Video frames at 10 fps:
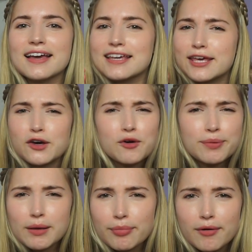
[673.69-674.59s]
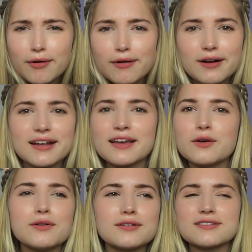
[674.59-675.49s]
kill people or
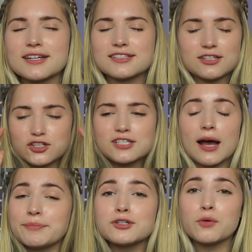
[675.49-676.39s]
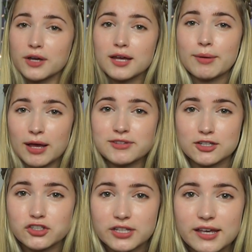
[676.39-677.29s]
kill, like, so she's up to no good,
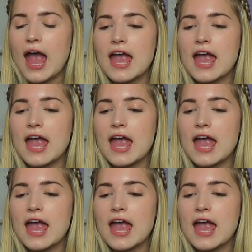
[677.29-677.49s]
essentially.